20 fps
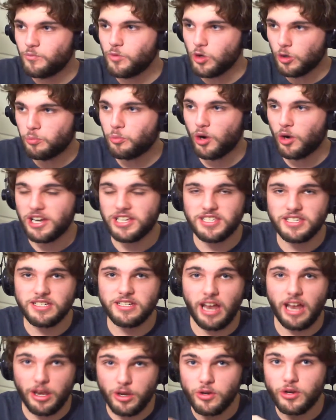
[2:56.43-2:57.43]
press it
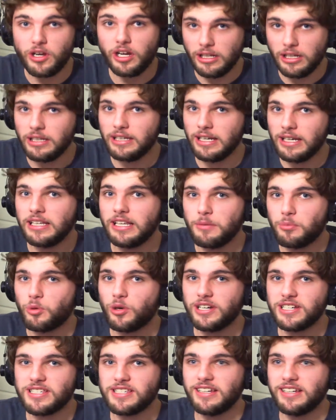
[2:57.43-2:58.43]
and you clearly
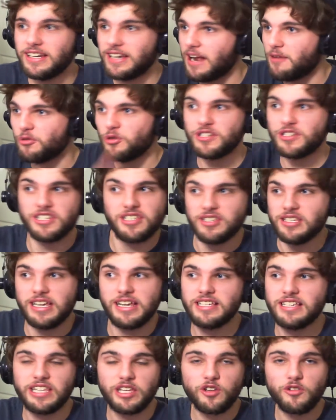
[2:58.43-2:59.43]
press it and everyone sees
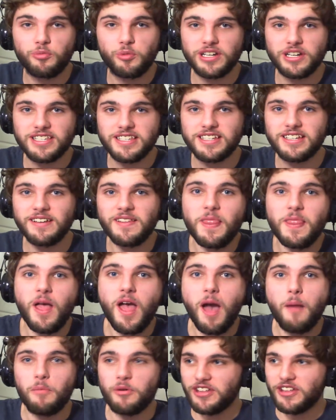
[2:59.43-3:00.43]
that you've pressed it?
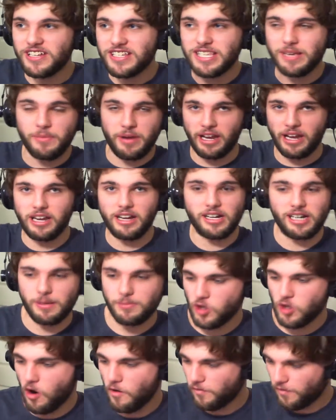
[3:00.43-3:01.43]
But then some idiot comes
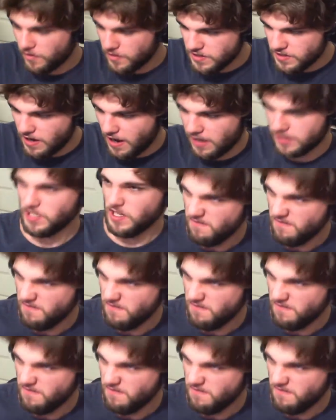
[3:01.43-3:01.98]
over and starts